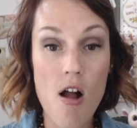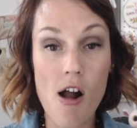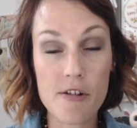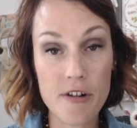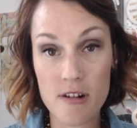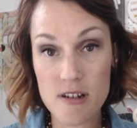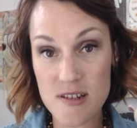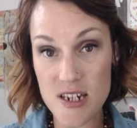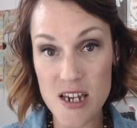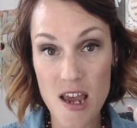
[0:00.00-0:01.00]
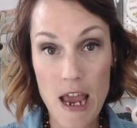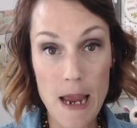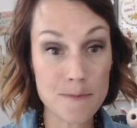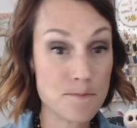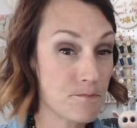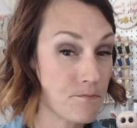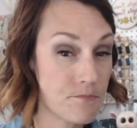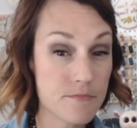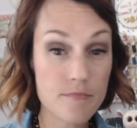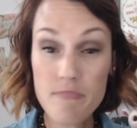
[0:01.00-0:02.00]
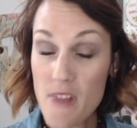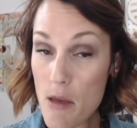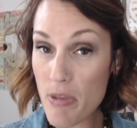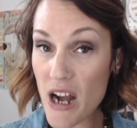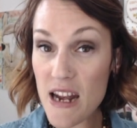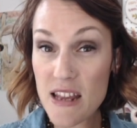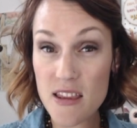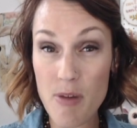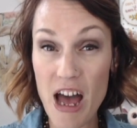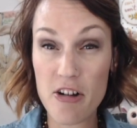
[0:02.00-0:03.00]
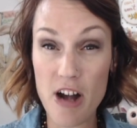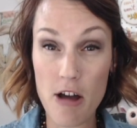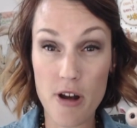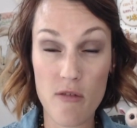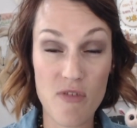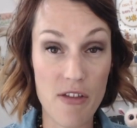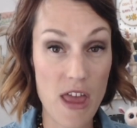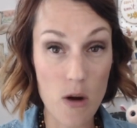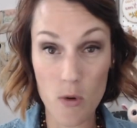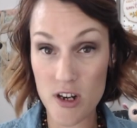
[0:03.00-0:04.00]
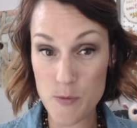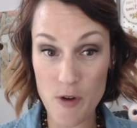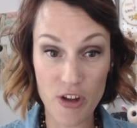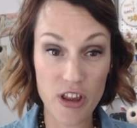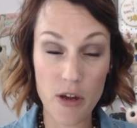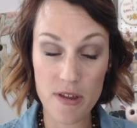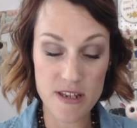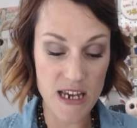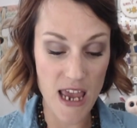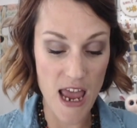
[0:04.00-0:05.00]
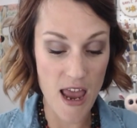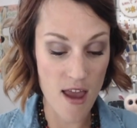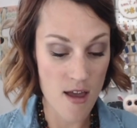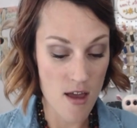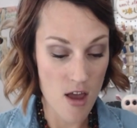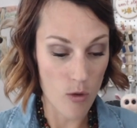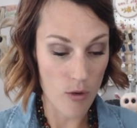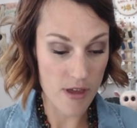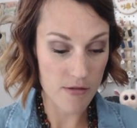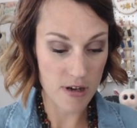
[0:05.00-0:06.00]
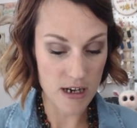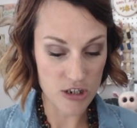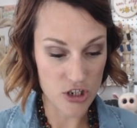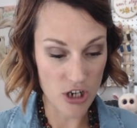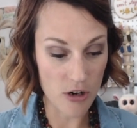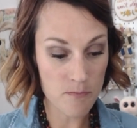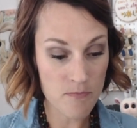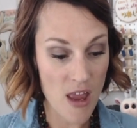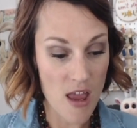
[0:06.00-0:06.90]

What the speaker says: Our yarn is DK but I knit the pattern out and found that it works perfectly with DK without an issue.